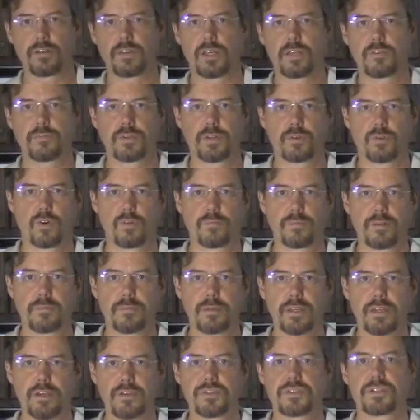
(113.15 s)
than would normally be
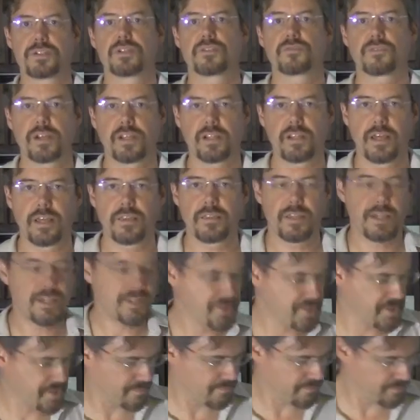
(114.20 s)
used in a drink like
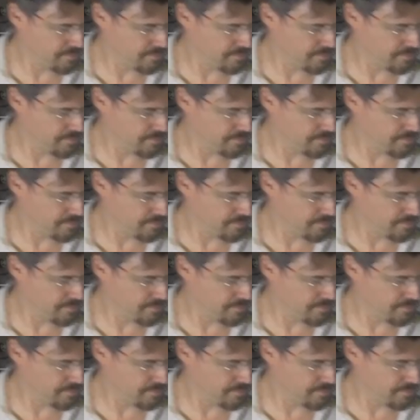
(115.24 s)
this.